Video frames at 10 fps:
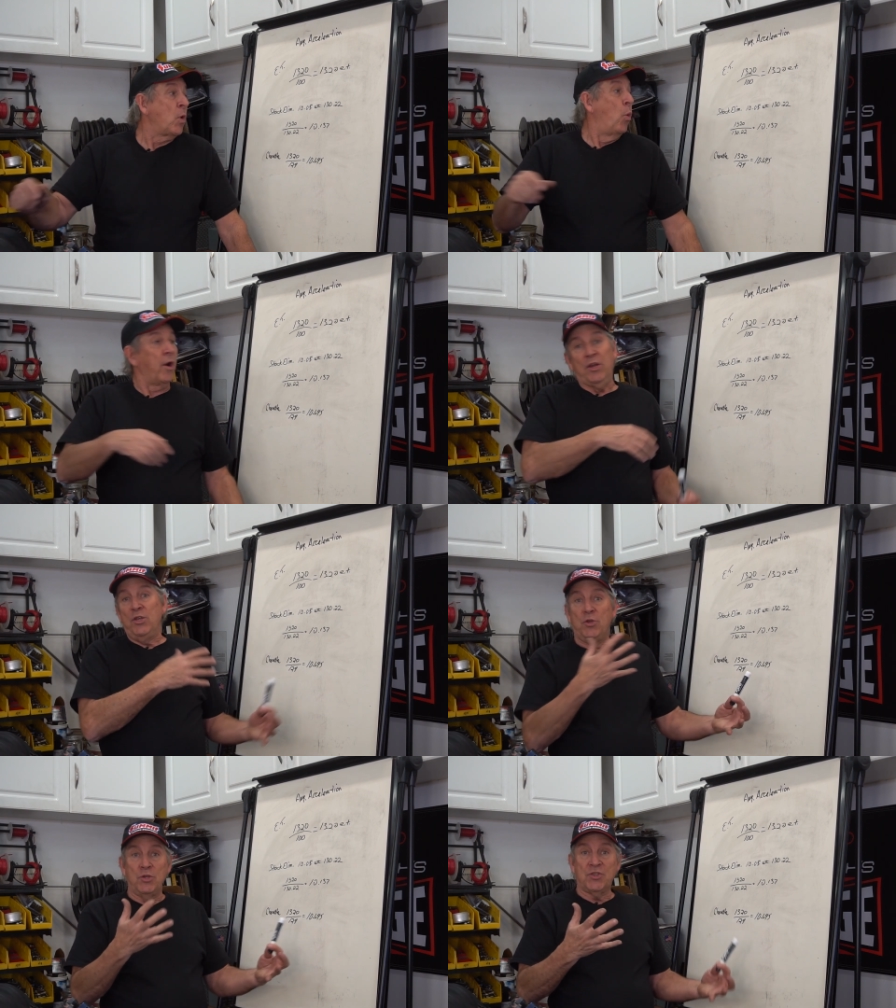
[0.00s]
where can
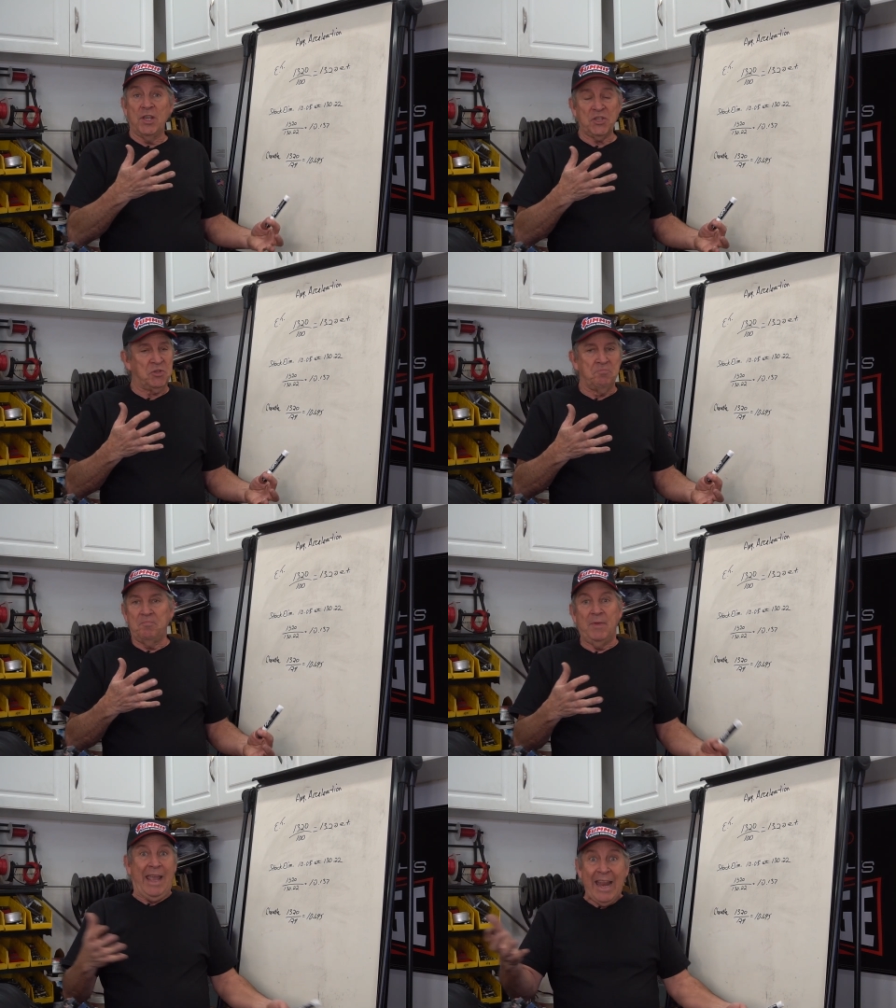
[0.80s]
you use this?
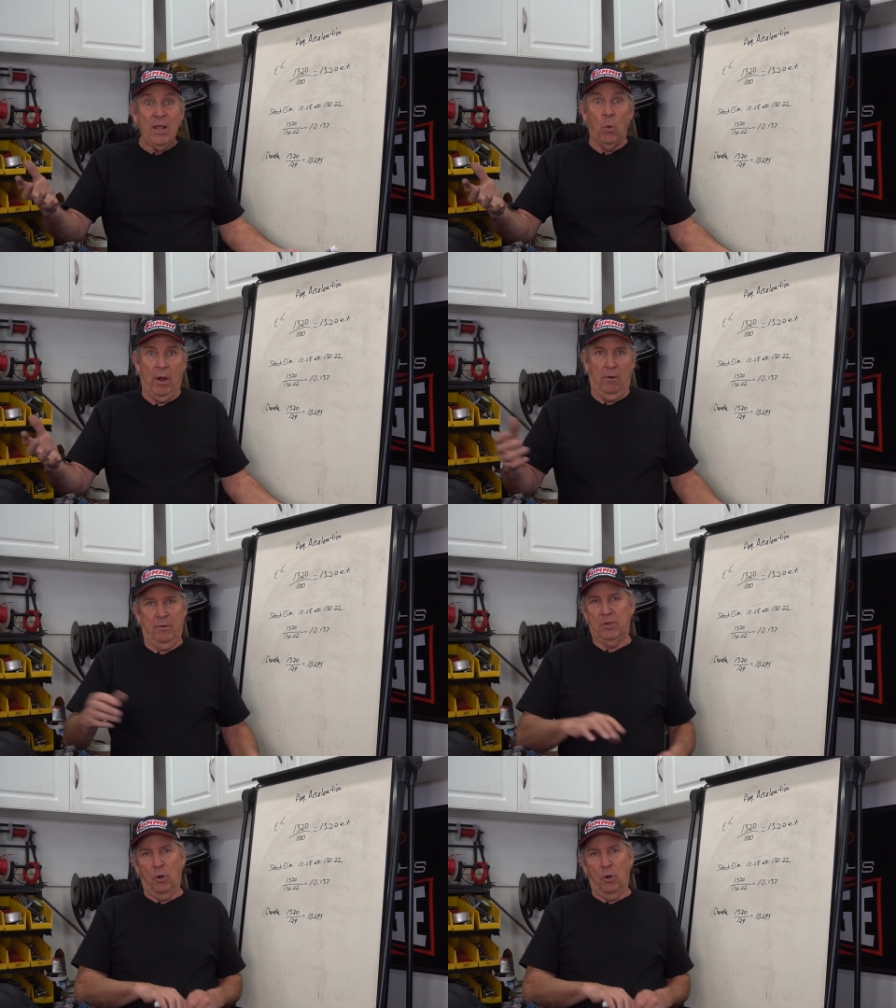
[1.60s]
Anywhere.